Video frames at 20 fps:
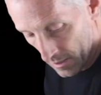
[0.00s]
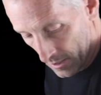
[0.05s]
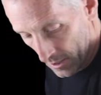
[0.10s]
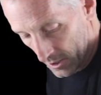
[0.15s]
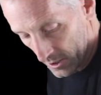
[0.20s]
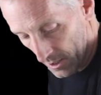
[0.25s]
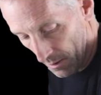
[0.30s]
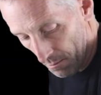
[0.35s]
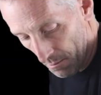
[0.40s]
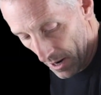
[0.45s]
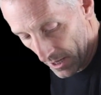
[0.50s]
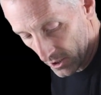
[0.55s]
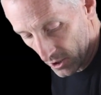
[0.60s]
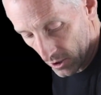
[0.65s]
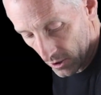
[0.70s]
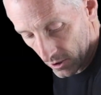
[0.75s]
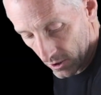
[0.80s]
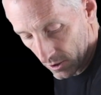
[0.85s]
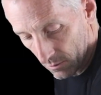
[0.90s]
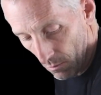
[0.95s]
Here's a much
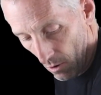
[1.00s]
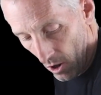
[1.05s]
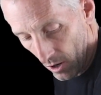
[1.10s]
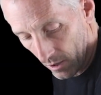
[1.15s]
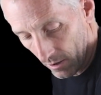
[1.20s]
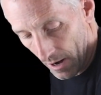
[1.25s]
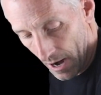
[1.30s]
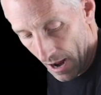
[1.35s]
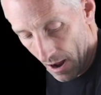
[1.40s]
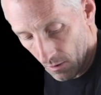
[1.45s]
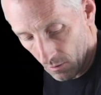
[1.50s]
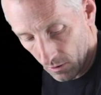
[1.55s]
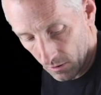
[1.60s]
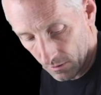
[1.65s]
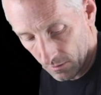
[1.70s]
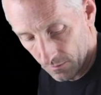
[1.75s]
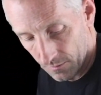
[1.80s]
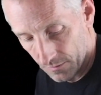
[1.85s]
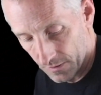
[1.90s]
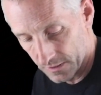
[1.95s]
smaller
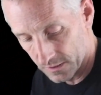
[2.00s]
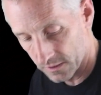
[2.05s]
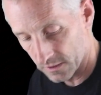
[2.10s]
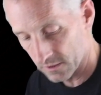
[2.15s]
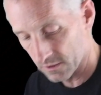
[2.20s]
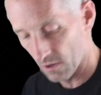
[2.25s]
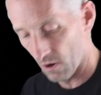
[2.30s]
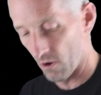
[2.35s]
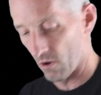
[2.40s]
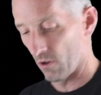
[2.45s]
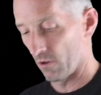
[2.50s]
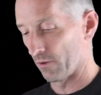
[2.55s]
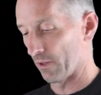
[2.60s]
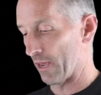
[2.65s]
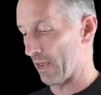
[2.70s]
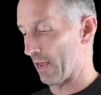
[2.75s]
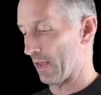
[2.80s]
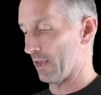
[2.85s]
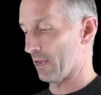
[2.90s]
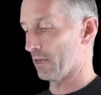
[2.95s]
owl. This is called
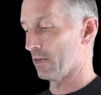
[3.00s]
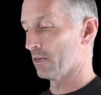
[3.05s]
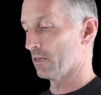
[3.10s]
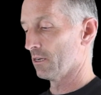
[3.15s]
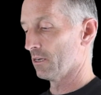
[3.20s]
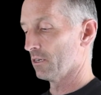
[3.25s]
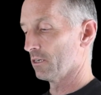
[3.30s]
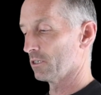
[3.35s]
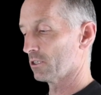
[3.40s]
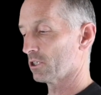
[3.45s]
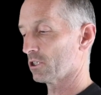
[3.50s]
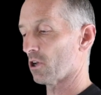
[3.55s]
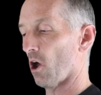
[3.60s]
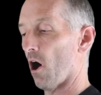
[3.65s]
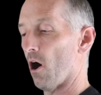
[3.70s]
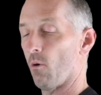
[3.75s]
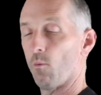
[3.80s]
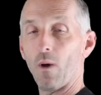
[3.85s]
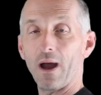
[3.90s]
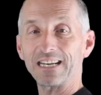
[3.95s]
a
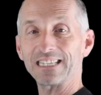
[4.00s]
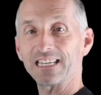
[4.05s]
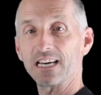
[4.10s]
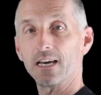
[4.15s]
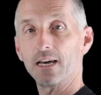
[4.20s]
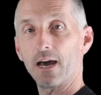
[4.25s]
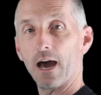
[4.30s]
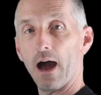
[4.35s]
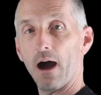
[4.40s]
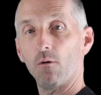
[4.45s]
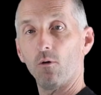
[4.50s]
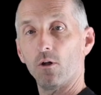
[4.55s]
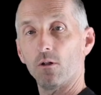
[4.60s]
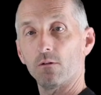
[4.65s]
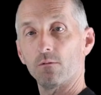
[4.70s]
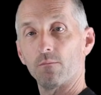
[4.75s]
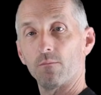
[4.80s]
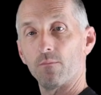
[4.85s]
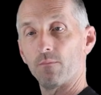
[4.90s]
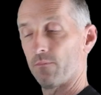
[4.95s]
Saw-whet Owl,